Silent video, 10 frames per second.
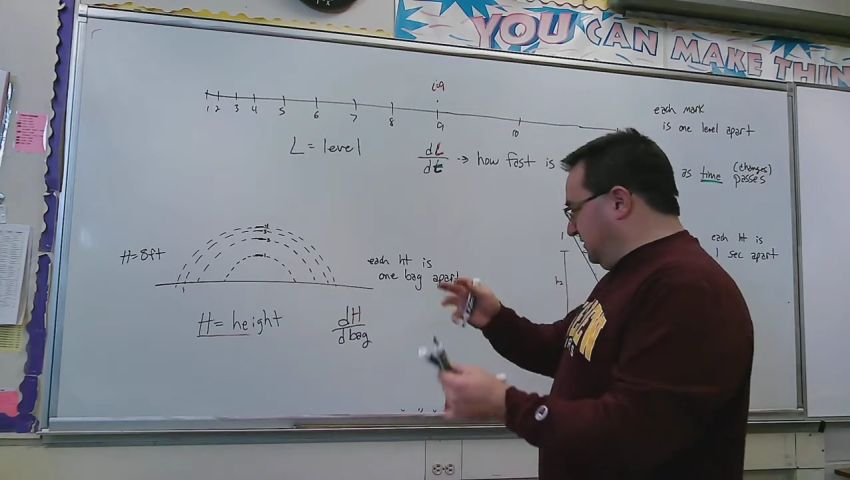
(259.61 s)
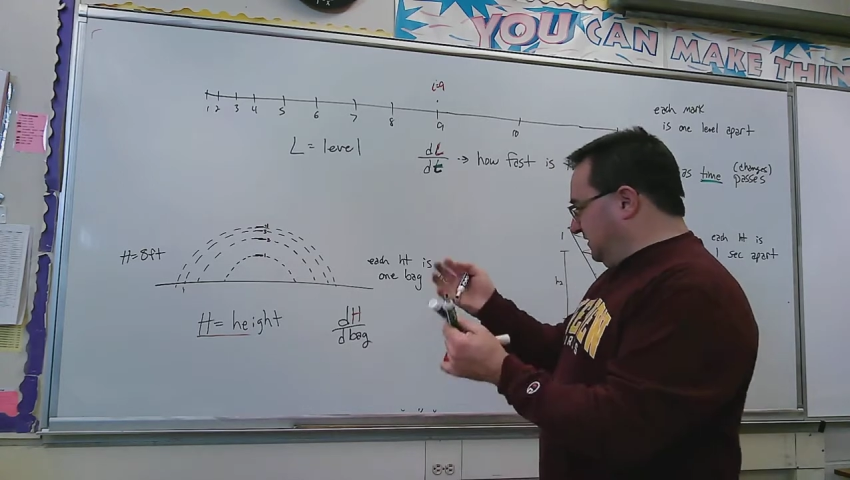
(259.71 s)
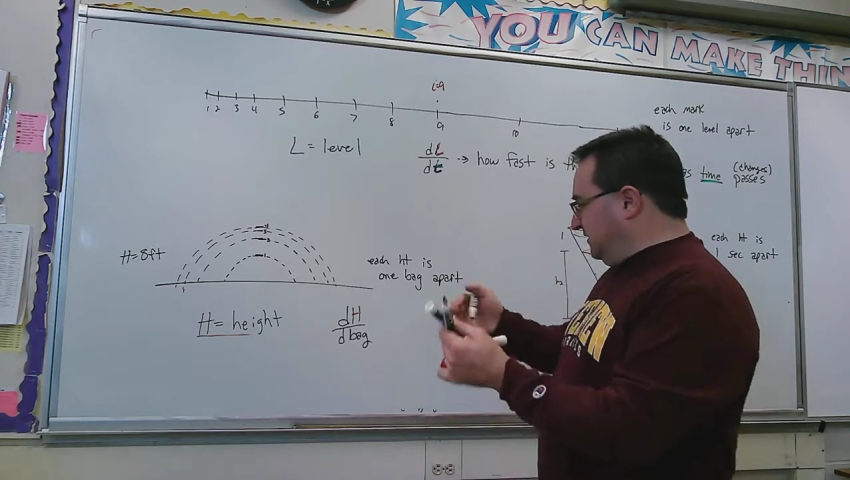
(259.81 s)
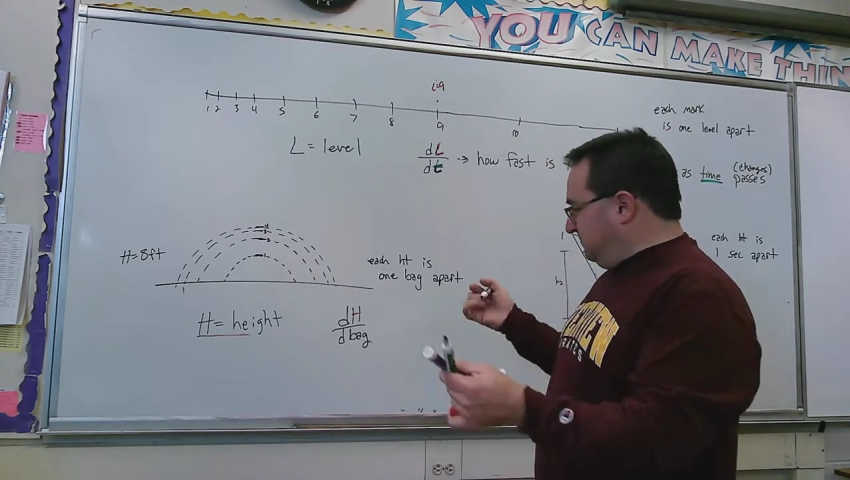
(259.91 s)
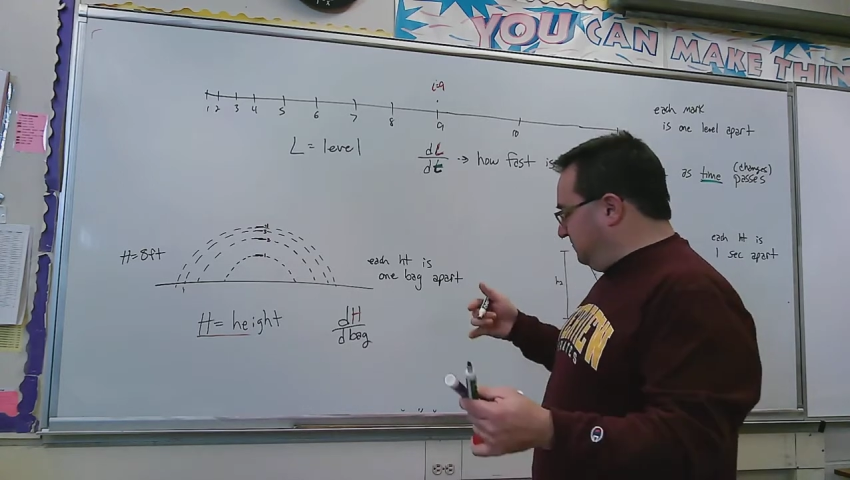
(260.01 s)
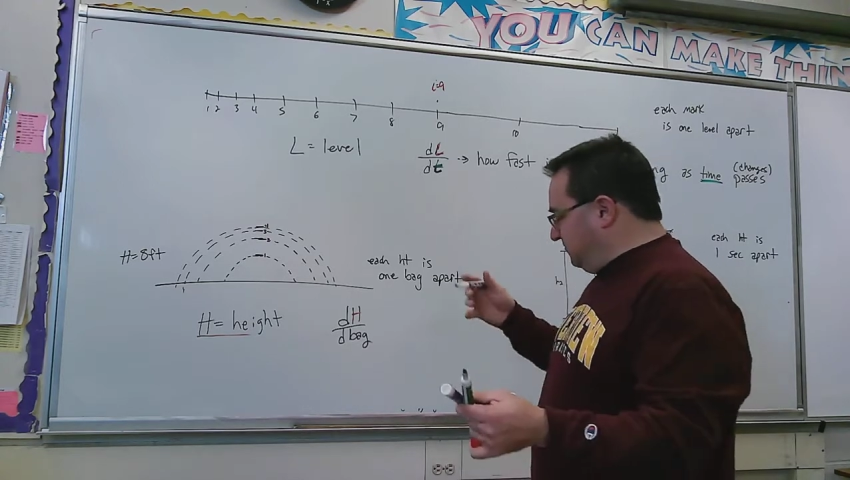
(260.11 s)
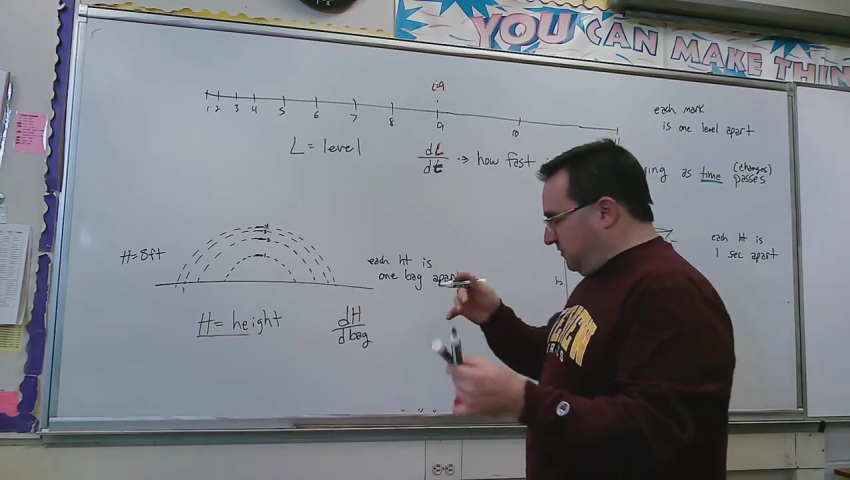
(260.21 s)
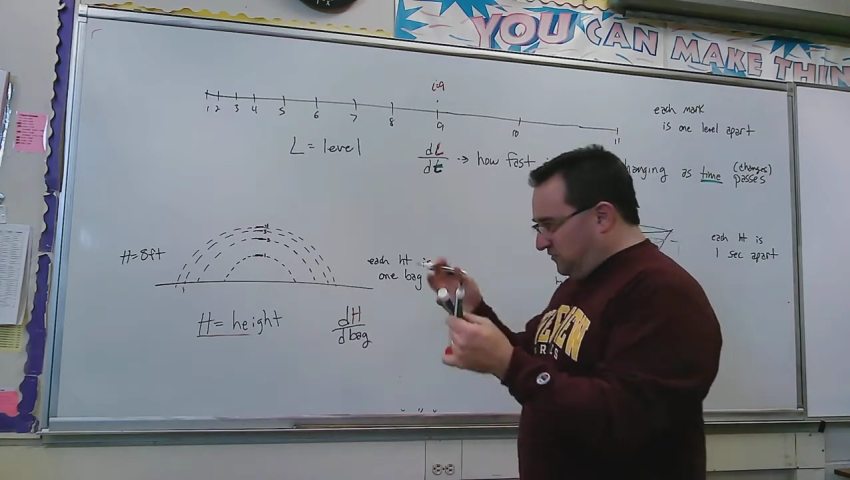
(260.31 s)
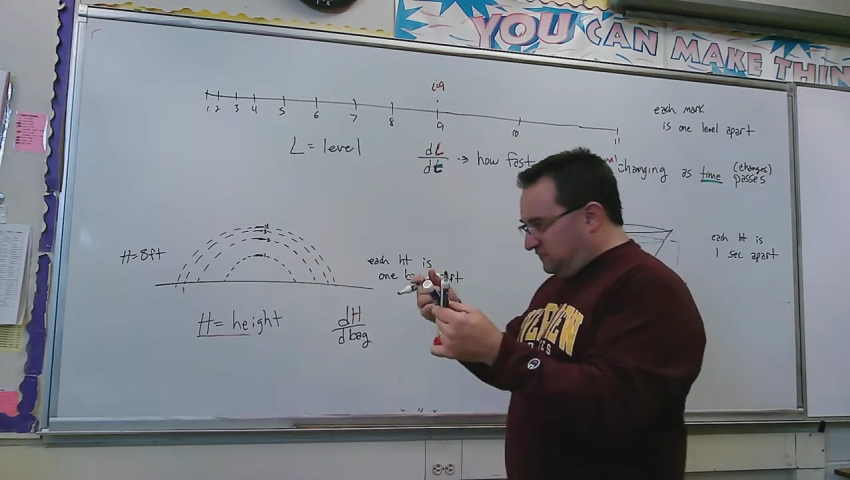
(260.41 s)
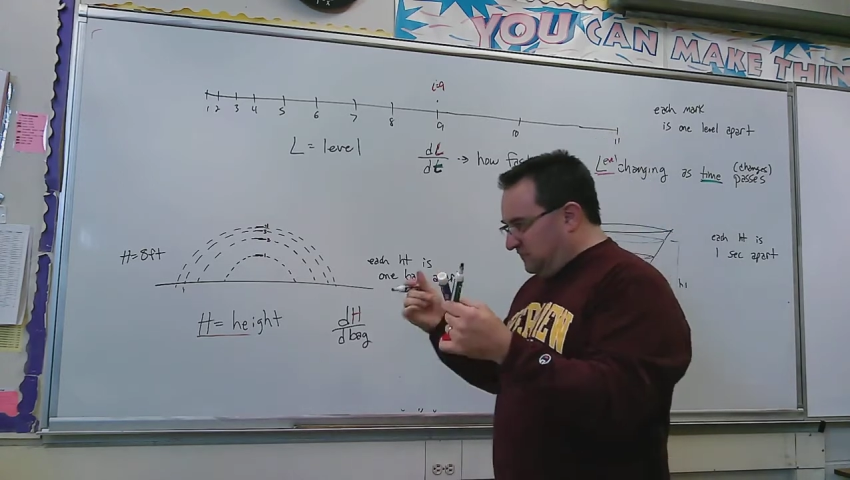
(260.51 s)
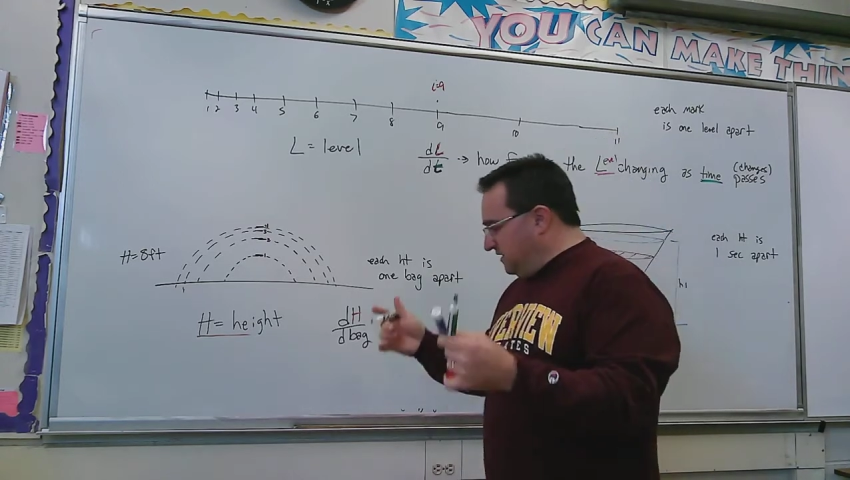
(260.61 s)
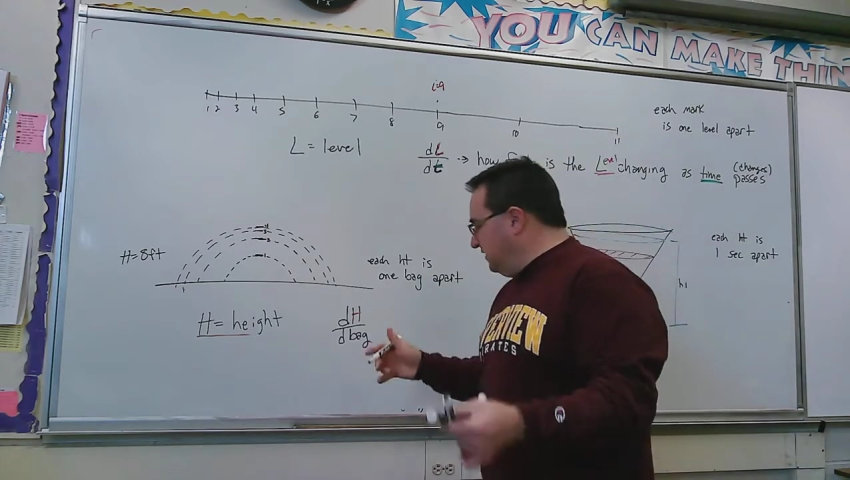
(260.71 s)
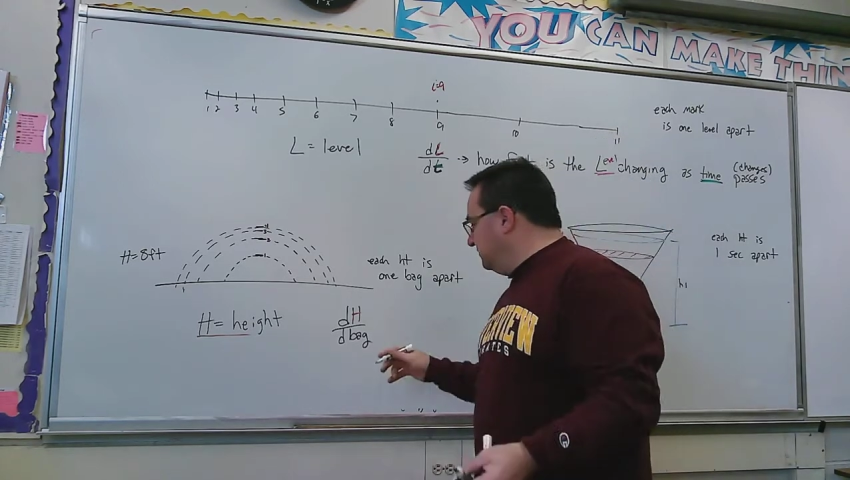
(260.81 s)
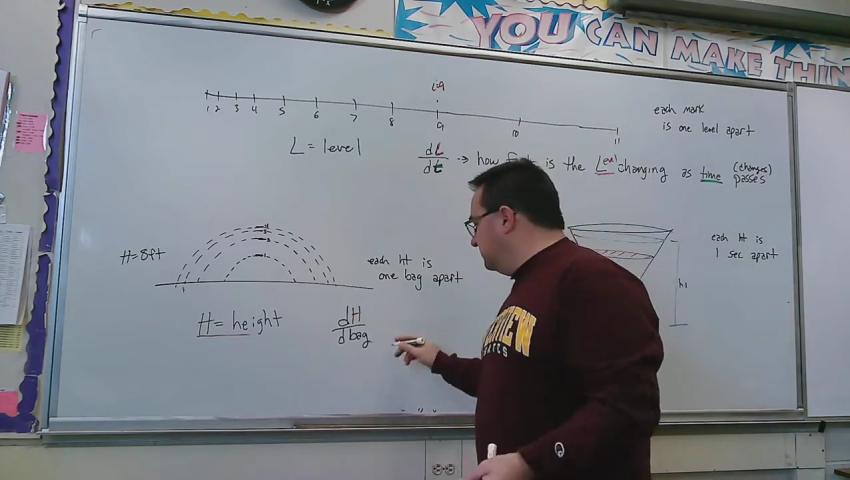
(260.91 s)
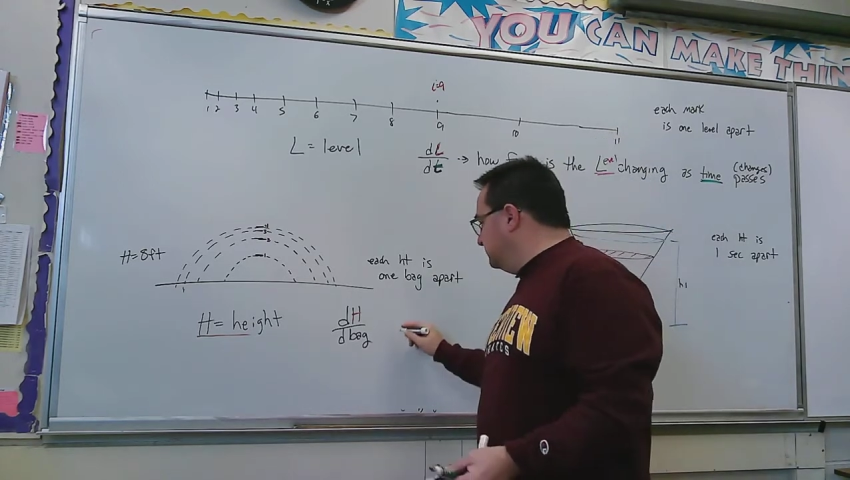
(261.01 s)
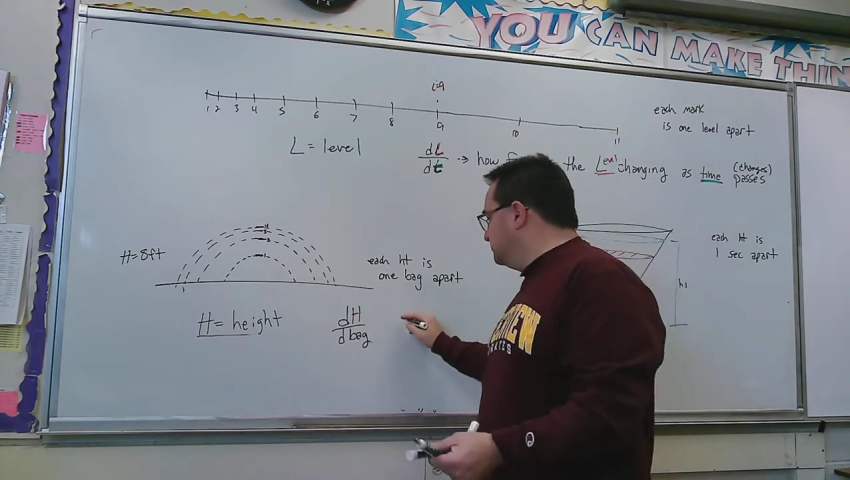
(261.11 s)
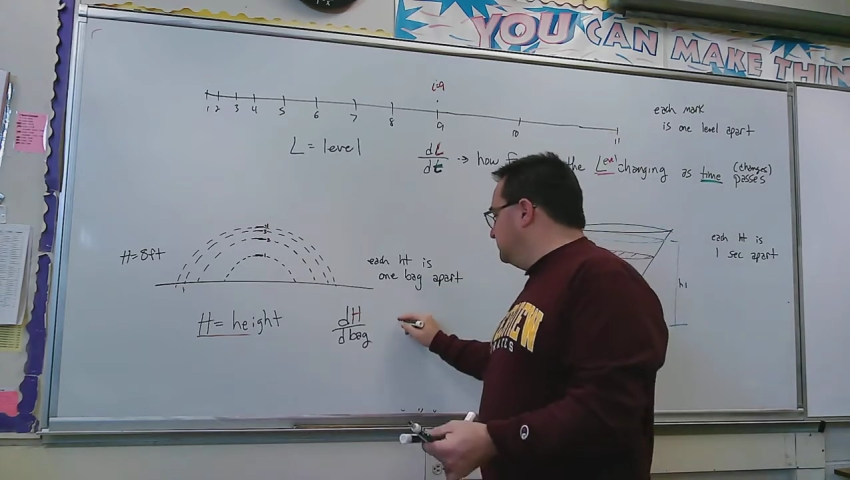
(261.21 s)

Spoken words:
like using English,